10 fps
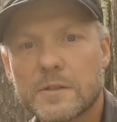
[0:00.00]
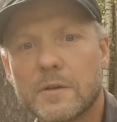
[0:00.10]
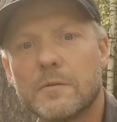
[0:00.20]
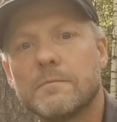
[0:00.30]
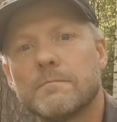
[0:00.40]

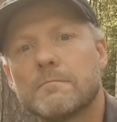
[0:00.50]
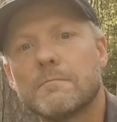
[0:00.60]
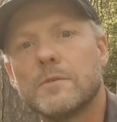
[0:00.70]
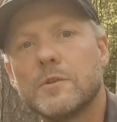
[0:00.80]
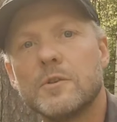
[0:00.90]
So
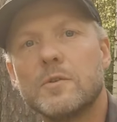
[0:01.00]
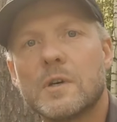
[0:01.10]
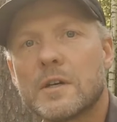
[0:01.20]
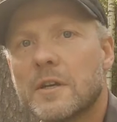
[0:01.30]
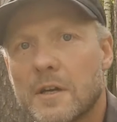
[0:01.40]

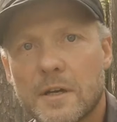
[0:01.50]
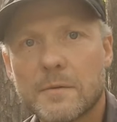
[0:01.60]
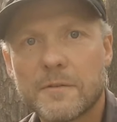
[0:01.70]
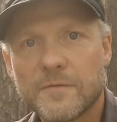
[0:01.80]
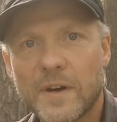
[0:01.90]
you are
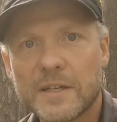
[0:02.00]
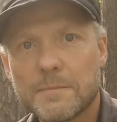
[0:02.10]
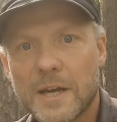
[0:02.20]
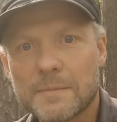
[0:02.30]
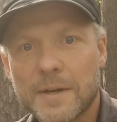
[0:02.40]
gonna find
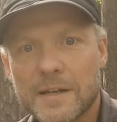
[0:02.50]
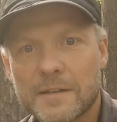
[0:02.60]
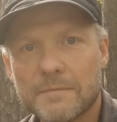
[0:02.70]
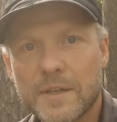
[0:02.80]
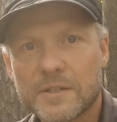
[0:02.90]
a backpack
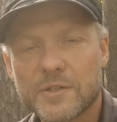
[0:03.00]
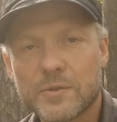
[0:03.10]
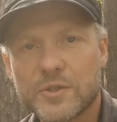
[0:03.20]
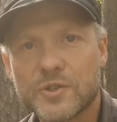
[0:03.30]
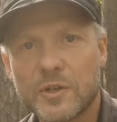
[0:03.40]
that
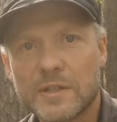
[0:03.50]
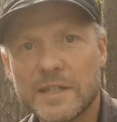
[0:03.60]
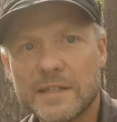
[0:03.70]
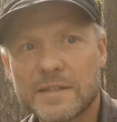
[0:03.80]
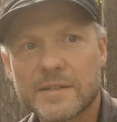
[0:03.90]
suits your
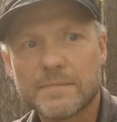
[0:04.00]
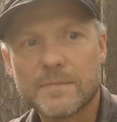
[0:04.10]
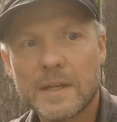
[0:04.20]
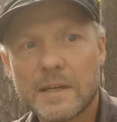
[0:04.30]
needs.